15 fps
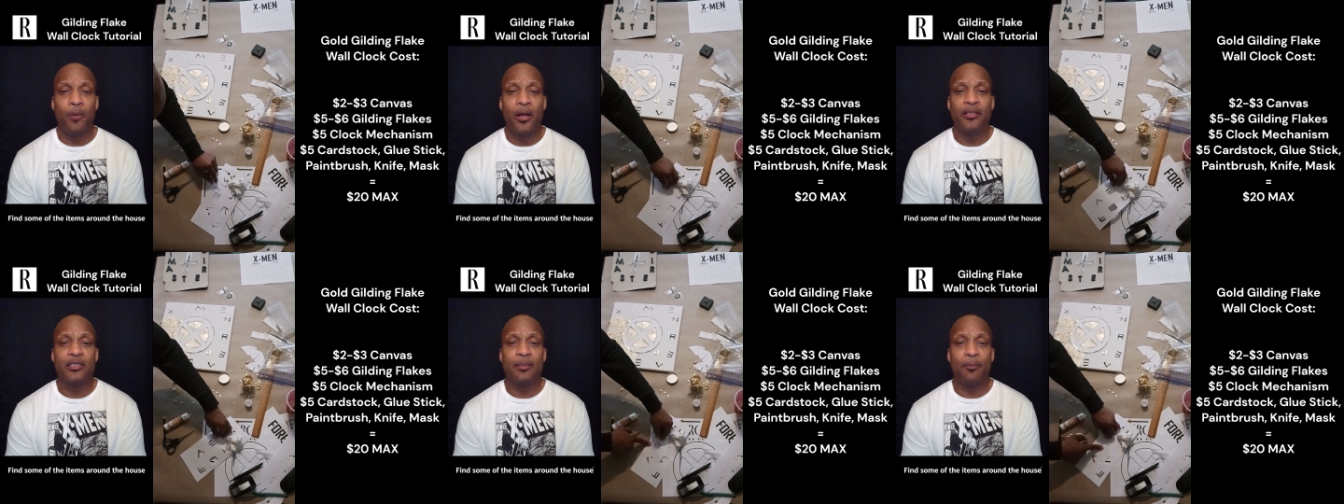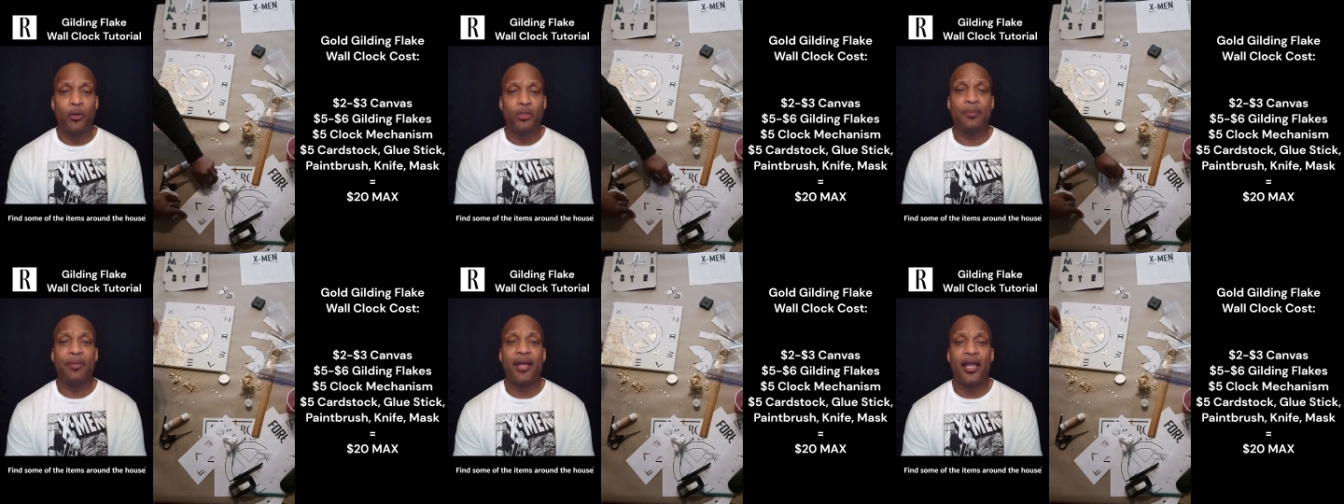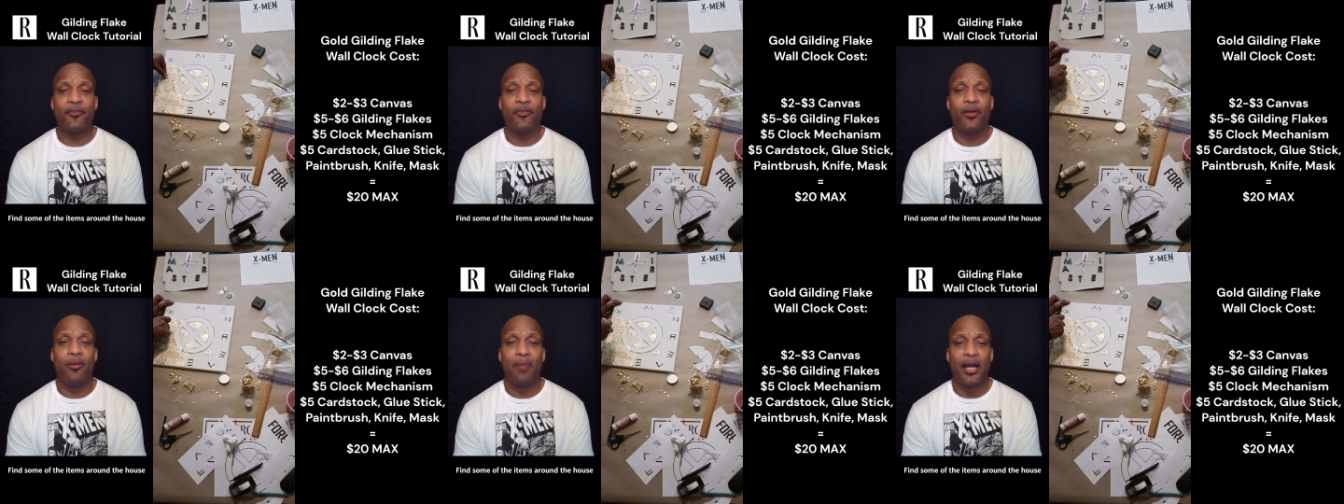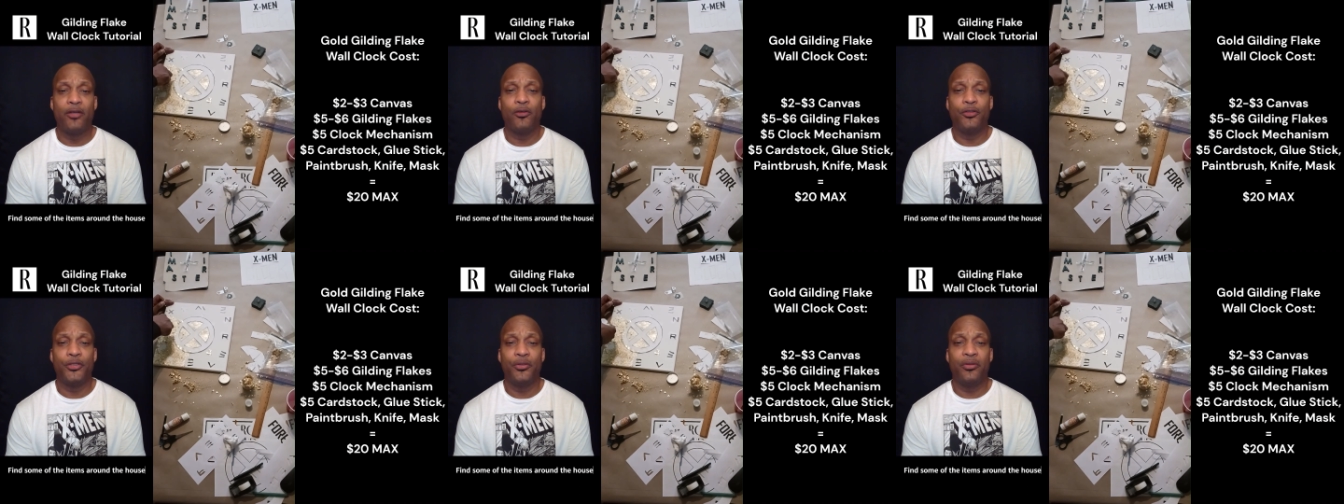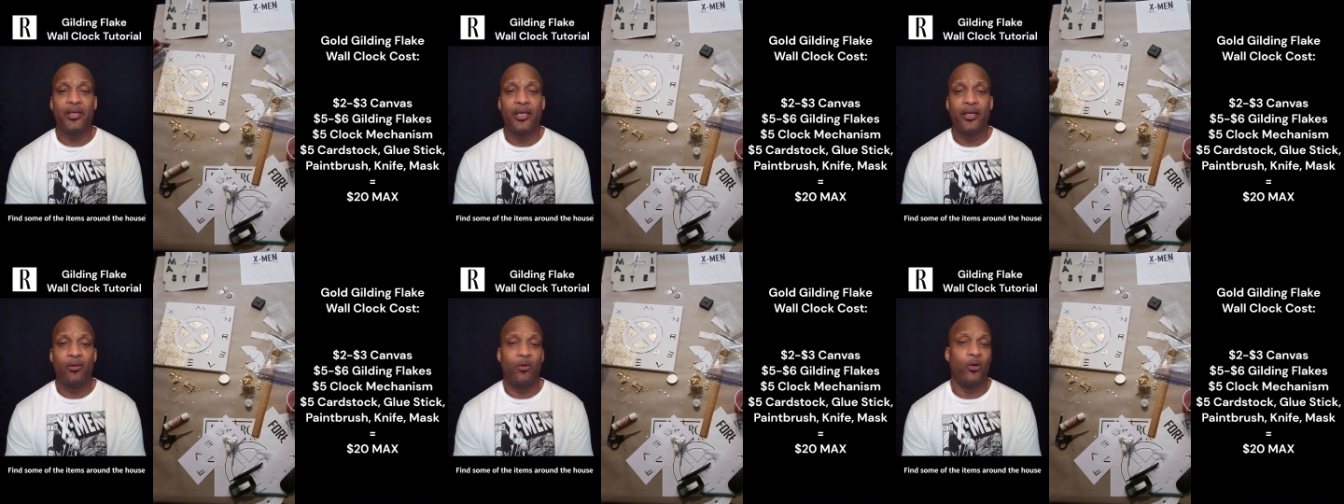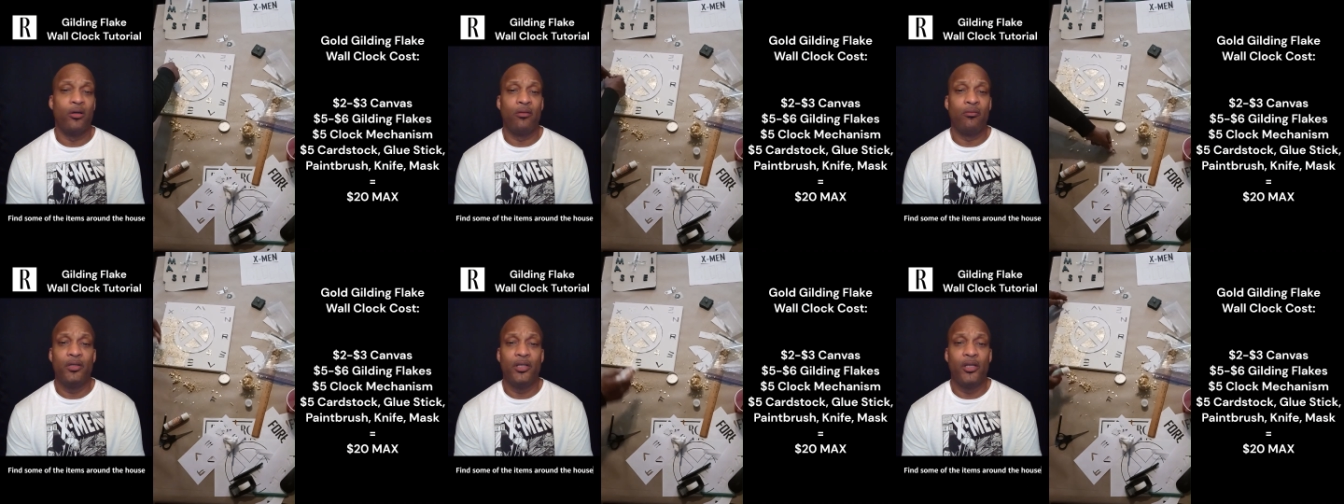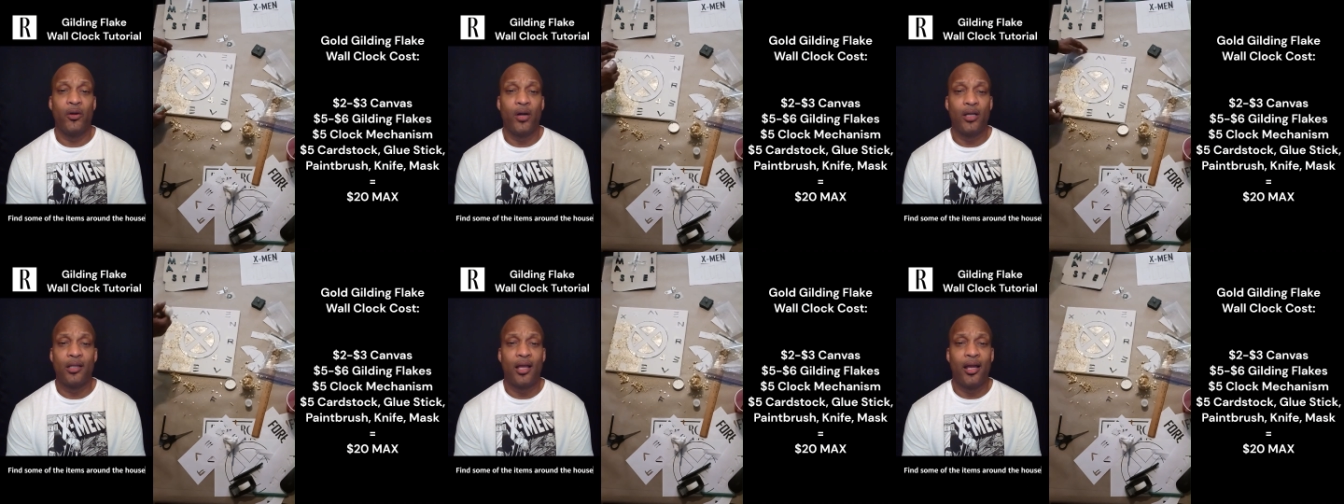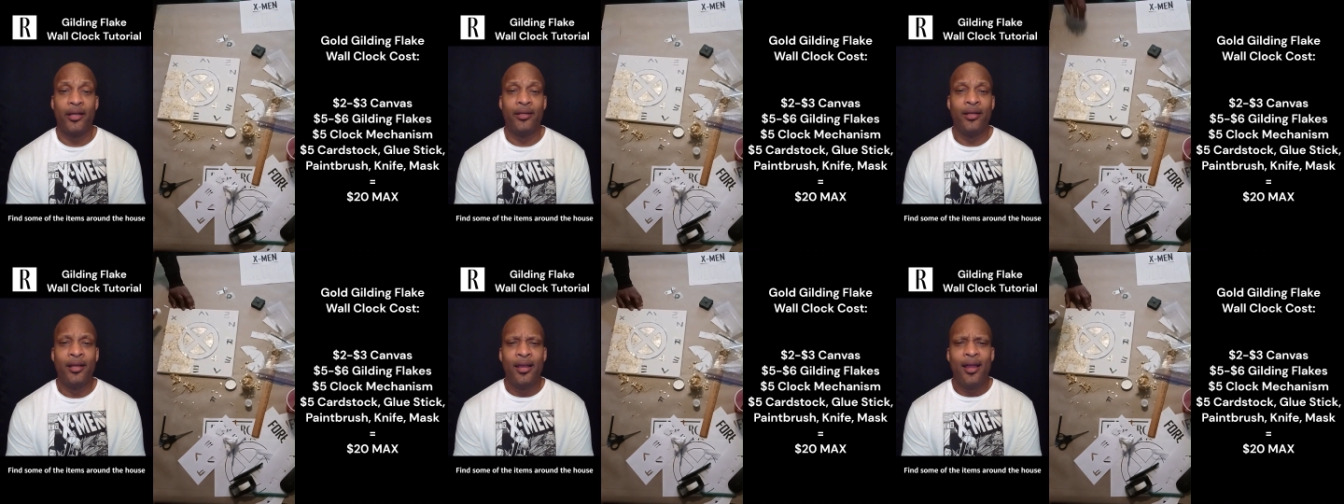It's a multi-pack from Michaels you can get, or you know, online.